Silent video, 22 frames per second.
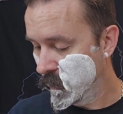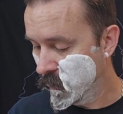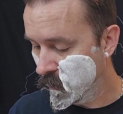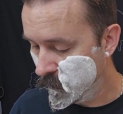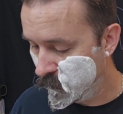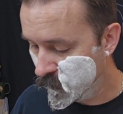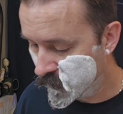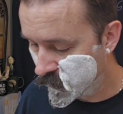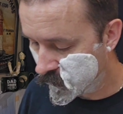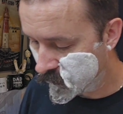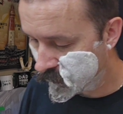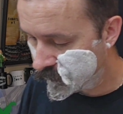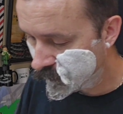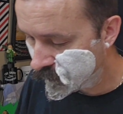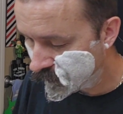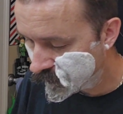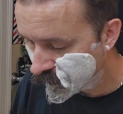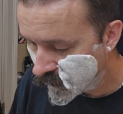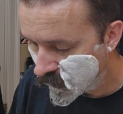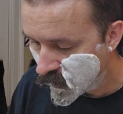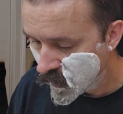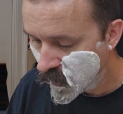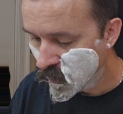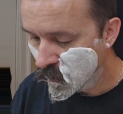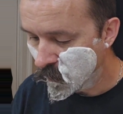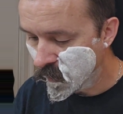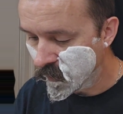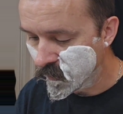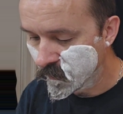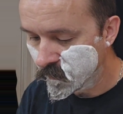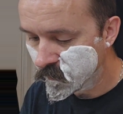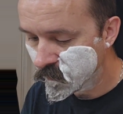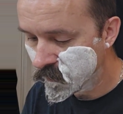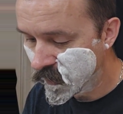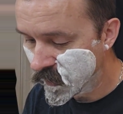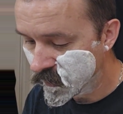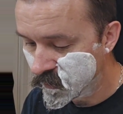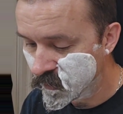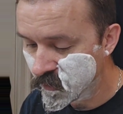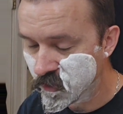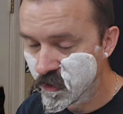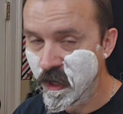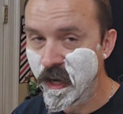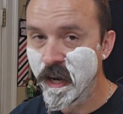Earps, while
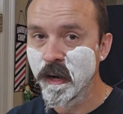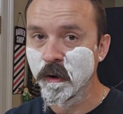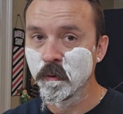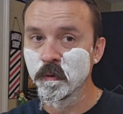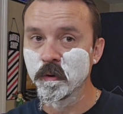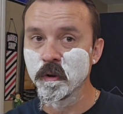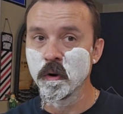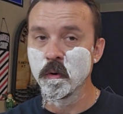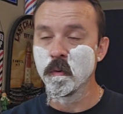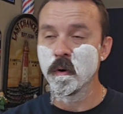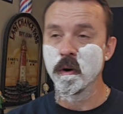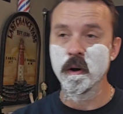Texas Jack would go